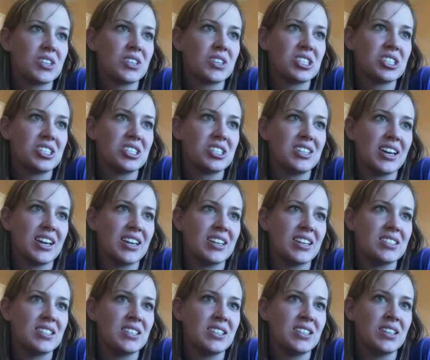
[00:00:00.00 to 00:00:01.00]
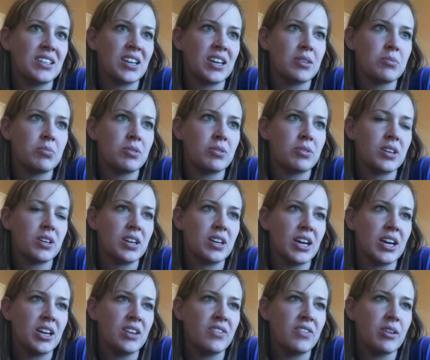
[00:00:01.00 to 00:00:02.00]
question 19, I put
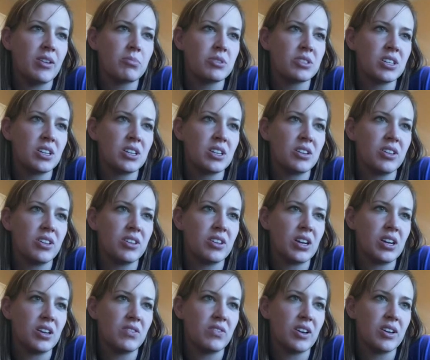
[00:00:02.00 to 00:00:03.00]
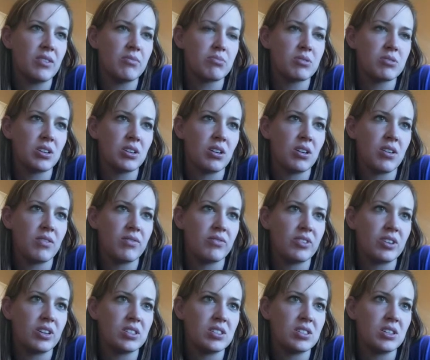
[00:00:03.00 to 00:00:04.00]
95% of all the 95%
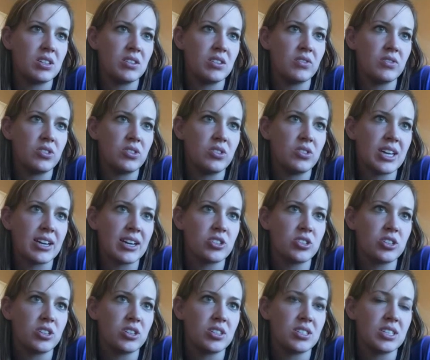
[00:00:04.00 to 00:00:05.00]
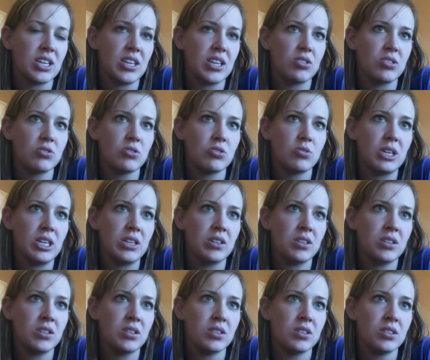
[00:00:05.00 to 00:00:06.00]
confidence intervals actually contain the true
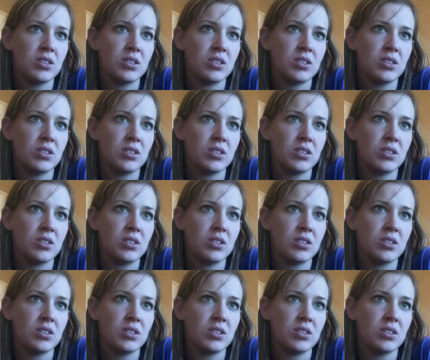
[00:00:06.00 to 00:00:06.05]
mean.